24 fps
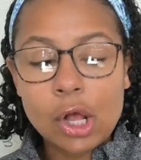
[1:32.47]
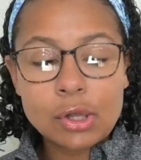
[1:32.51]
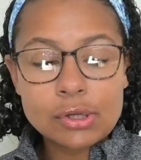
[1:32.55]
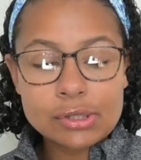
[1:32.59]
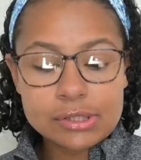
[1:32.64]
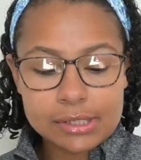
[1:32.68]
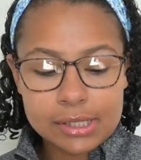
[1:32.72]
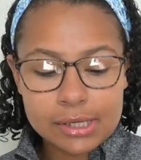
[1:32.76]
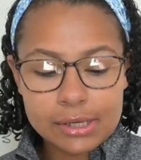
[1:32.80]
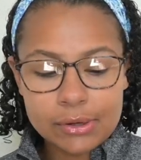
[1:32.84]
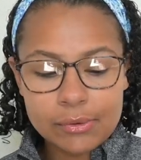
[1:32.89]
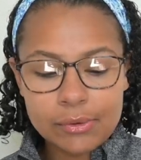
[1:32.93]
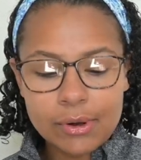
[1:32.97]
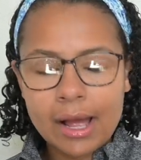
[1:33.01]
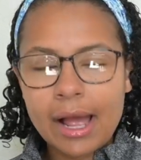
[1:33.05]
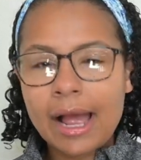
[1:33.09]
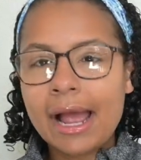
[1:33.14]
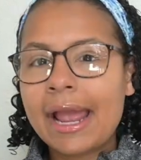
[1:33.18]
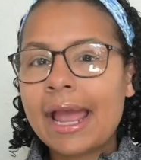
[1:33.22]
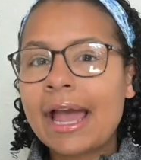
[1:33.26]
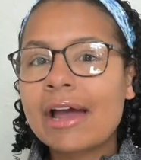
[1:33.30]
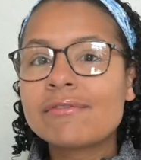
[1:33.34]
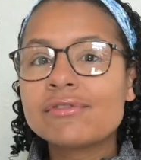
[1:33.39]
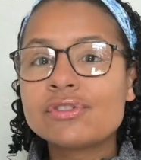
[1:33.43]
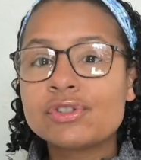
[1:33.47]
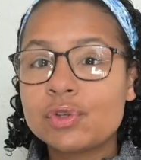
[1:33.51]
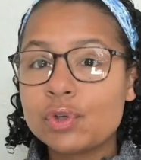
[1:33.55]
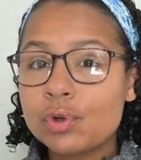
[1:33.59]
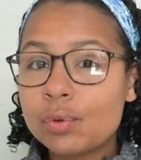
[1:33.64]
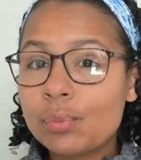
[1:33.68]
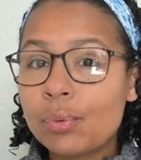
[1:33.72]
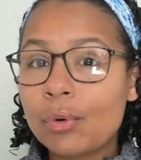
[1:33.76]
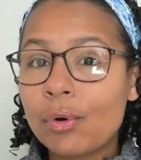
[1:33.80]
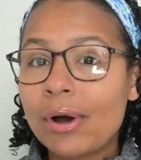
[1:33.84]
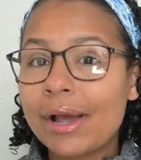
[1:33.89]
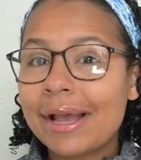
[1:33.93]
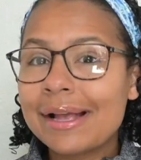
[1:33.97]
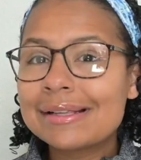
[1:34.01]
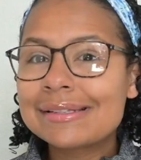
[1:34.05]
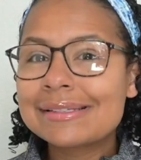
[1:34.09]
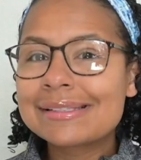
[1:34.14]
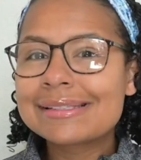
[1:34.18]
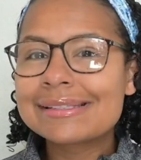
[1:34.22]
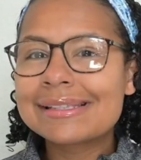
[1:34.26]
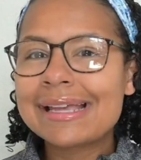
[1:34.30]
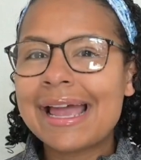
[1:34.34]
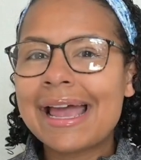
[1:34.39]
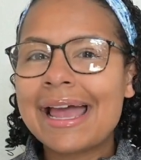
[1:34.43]
Also, I have two
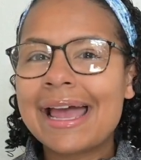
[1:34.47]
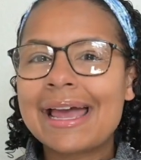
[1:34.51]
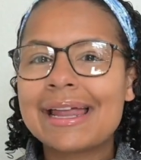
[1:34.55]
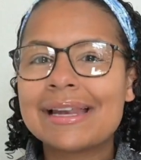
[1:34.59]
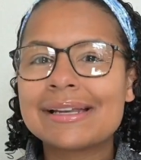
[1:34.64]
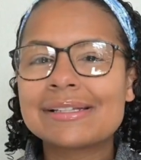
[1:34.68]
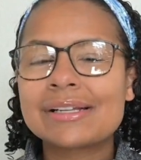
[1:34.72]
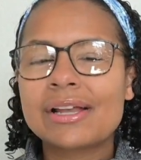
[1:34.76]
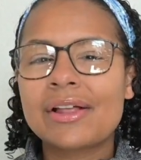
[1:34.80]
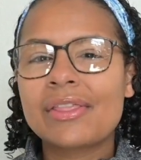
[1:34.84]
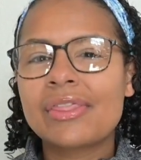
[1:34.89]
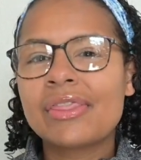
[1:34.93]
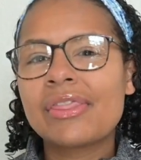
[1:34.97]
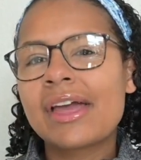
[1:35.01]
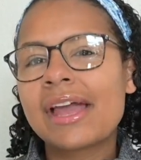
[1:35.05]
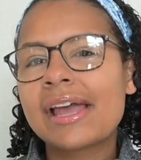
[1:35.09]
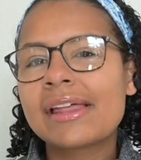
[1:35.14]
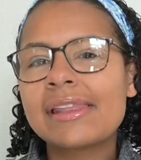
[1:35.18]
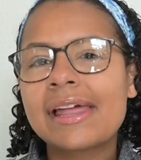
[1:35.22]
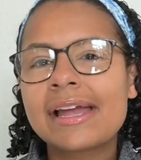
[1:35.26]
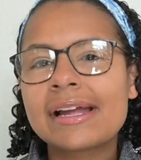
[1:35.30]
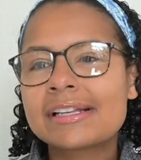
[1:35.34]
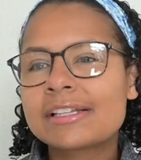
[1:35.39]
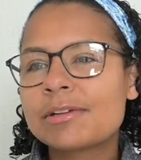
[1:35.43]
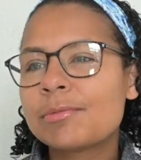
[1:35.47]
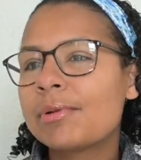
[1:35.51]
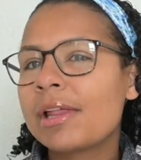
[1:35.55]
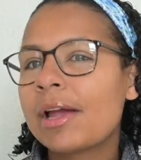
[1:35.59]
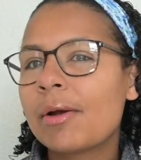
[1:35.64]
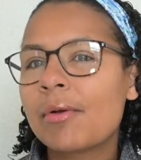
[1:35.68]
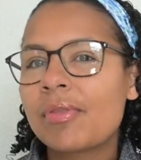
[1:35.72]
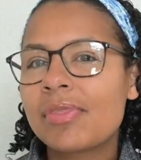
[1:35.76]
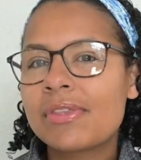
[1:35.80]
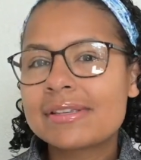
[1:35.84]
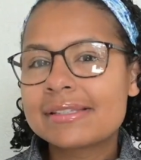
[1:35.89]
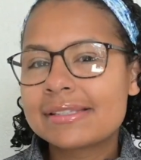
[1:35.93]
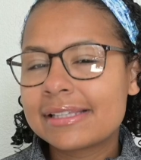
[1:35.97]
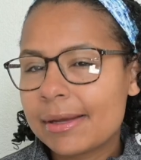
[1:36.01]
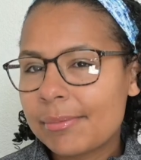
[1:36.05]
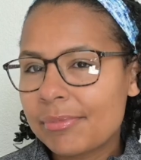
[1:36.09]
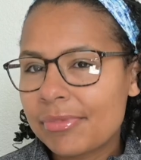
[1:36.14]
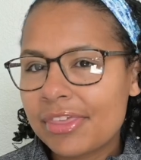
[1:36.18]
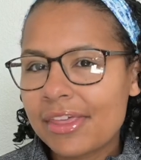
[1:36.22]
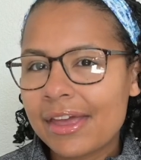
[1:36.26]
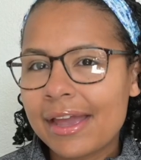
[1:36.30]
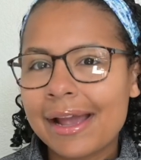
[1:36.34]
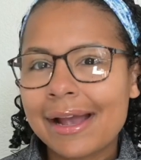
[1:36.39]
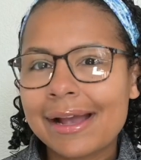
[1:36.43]
boys and they like to play with the same
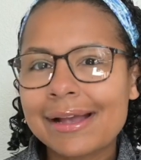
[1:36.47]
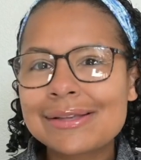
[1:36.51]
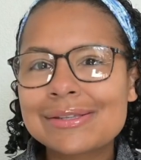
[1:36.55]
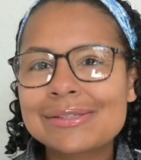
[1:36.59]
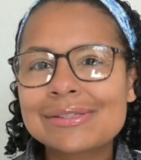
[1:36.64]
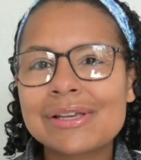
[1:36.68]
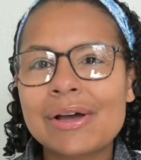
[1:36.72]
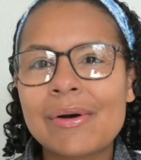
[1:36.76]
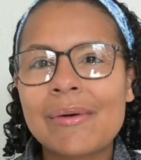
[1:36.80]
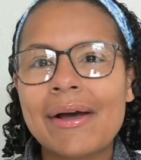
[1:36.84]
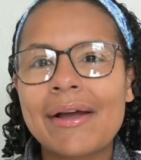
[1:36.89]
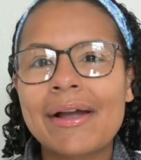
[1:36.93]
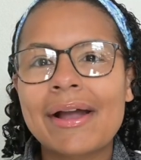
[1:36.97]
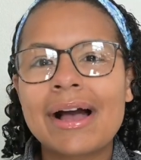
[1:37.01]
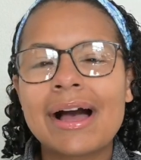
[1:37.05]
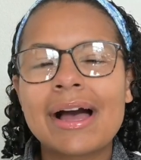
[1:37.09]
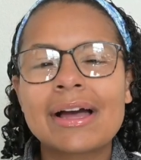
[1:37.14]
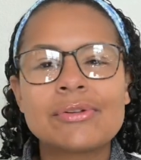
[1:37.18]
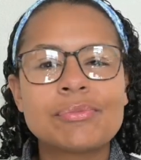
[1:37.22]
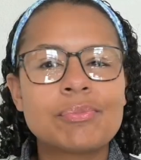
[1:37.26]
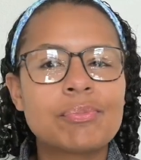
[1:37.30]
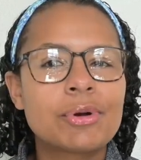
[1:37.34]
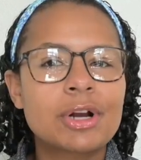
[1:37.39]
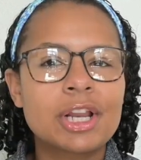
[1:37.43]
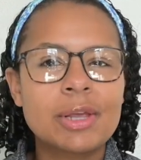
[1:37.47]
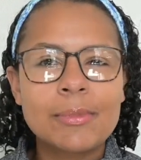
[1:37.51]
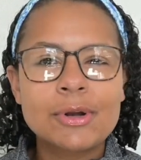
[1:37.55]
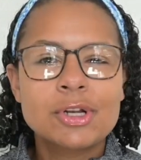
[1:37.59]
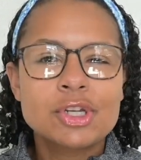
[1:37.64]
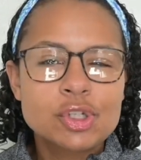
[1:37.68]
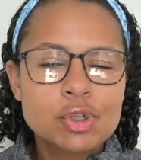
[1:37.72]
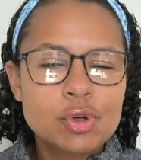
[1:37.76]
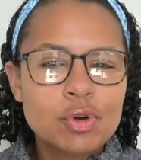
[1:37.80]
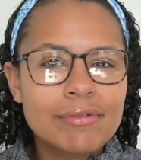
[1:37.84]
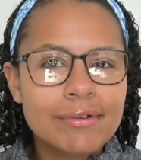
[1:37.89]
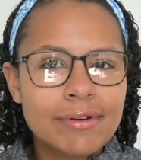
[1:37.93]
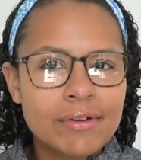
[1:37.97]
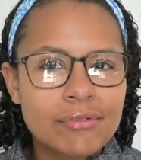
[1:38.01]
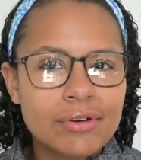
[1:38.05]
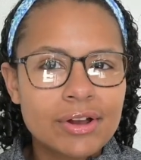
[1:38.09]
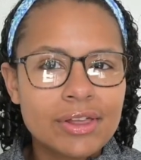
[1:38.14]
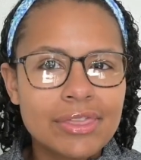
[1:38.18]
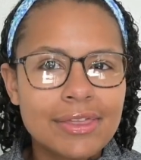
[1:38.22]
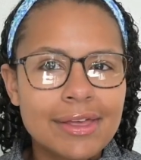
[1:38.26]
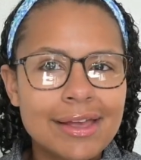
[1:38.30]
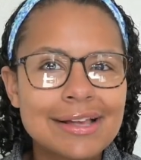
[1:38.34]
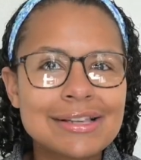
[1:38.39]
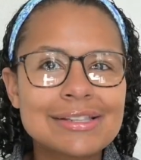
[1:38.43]
thing. So I got pretty much two of
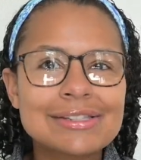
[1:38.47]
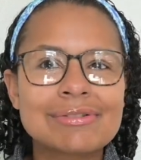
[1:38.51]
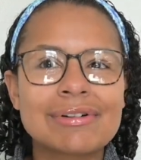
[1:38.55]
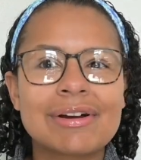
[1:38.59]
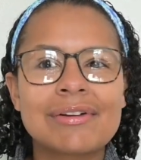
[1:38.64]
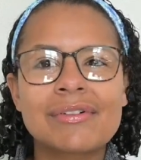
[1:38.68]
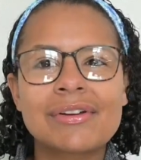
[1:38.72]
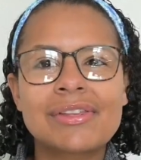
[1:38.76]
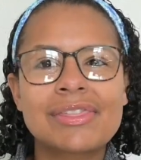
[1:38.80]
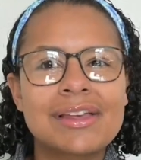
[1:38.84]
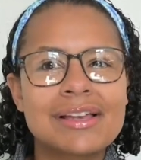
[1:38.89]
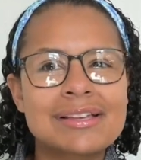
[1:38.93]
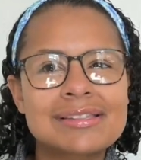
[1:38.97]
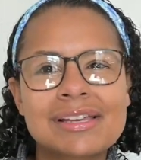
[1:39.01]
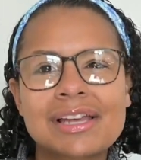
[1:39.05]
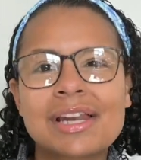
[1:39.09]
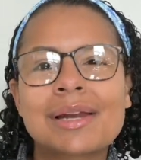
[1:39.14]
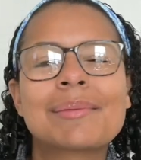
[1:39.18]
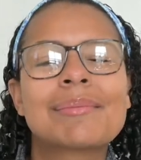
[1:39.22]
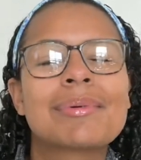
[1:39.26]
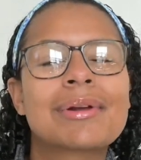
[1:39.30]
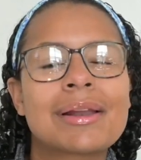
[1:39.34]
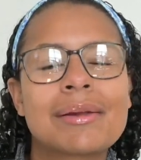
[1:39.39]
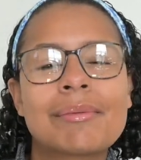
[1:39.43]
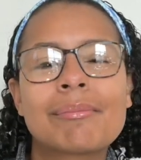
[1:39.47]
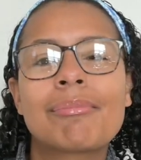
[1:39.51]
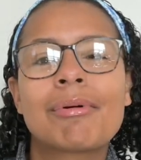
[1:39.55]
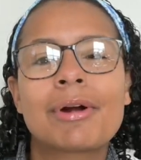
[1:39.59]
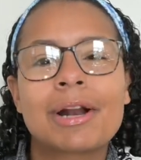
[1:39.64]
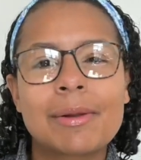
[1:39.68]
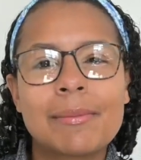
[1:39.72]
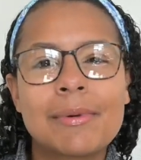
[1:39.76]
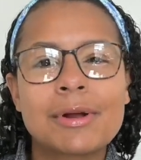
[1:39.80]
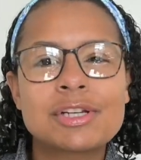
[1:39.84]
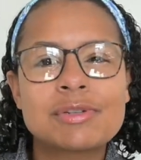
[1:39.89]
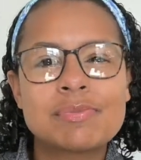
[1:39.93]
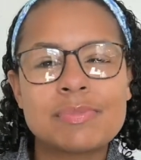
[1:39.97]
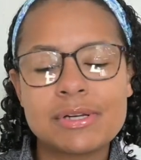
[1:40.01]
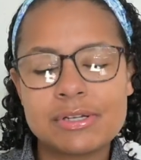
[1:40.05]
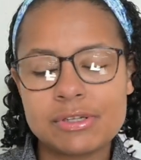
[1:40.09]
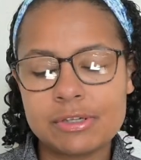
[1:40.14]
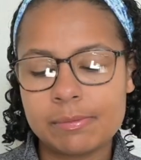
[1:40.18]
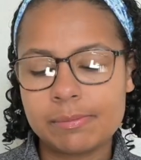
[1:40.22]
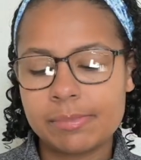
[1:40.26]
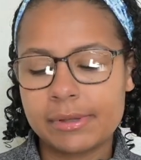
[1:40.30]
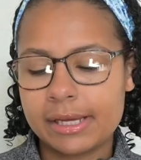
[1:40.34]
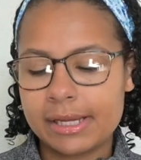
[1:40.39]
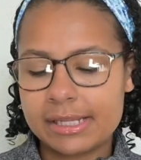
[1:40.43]
everything. So everything's gonna pretty much be
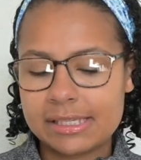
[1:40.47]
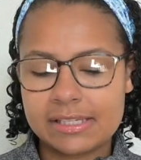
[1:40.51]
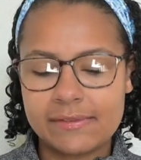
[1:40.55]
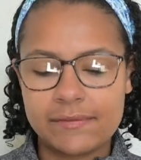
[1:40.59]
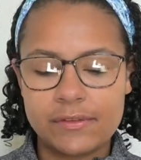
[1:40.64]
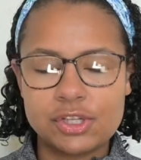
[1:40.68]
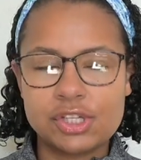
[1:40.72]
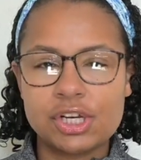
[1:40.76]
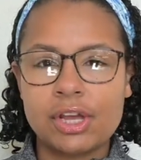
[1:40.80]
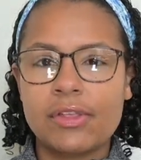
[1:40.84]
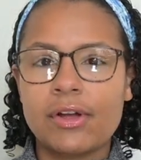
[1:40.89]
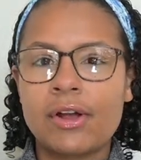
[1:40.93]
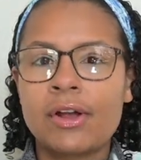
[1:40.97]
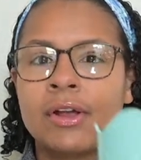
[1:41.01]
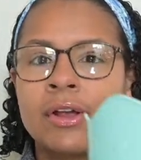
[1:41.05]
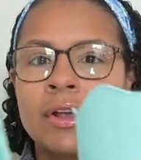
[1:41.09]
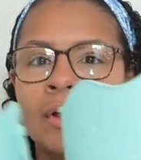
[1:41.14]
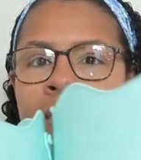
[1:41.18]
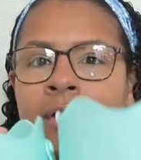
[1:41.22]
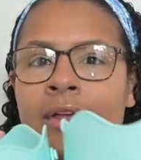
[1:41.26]
duplicates of each other.